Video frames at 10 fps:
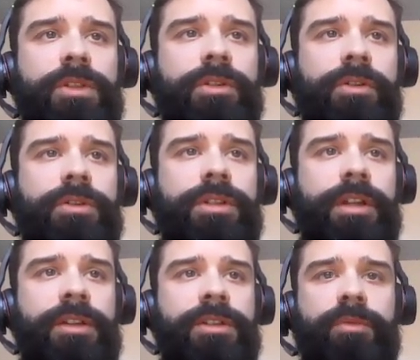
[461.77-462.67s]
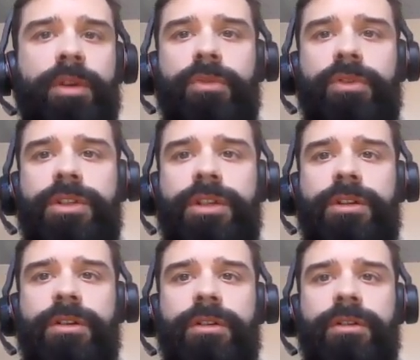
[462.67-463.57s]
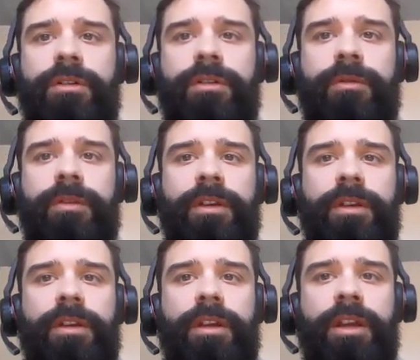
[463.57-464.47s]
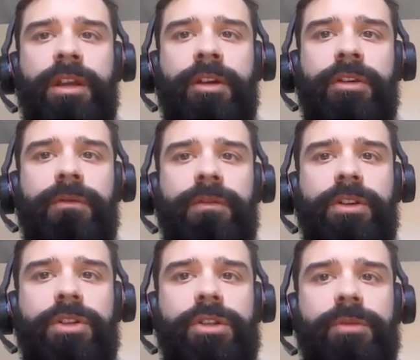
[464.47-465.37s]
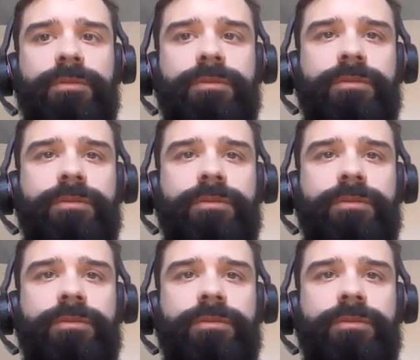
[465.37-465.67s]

So I'll just add some numbers here and I'll hit finish.